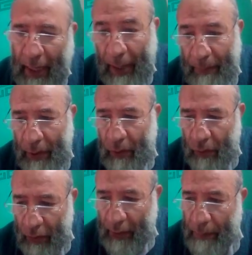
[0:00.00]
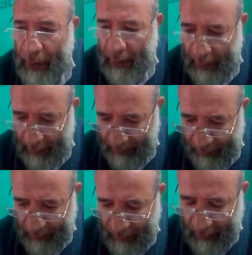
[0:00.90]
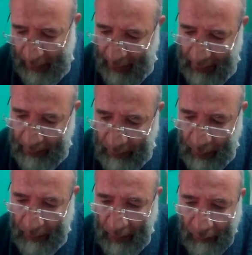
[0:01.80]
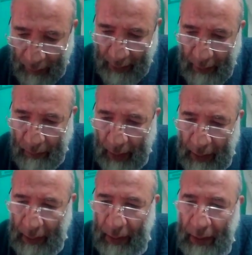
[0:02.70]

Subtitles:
appear or not appear, and it may be infected by